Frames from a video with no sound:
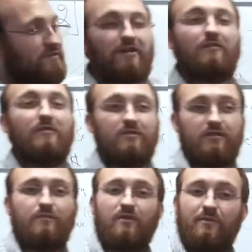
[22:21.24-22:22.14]
very
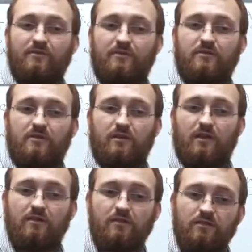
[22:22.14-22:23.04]
risky proposition.
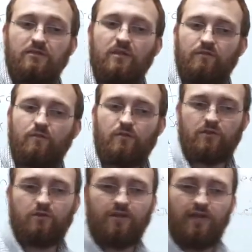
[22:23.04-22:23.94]
And this is the unfortunate